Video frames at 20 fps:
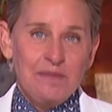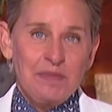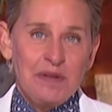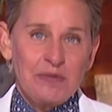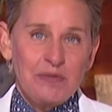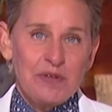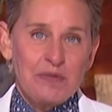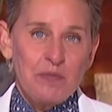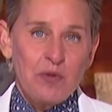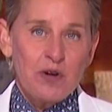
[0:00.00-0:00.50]

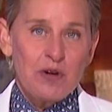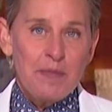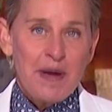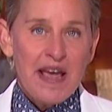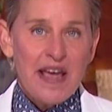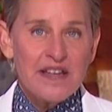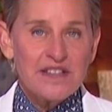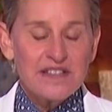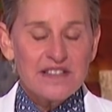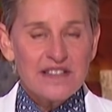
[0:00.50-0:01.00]
But with more
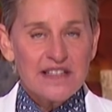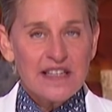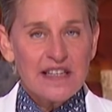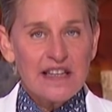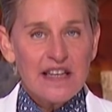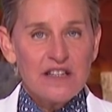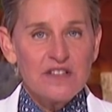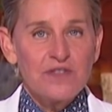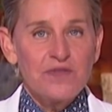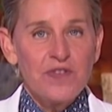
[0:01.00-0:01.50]
masks and
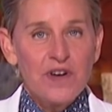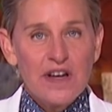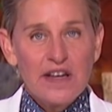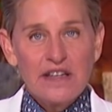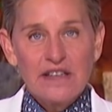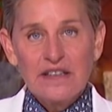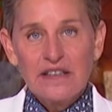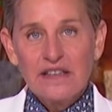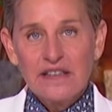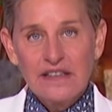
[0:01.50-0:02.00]
less
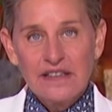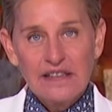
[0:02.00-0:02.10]
fun.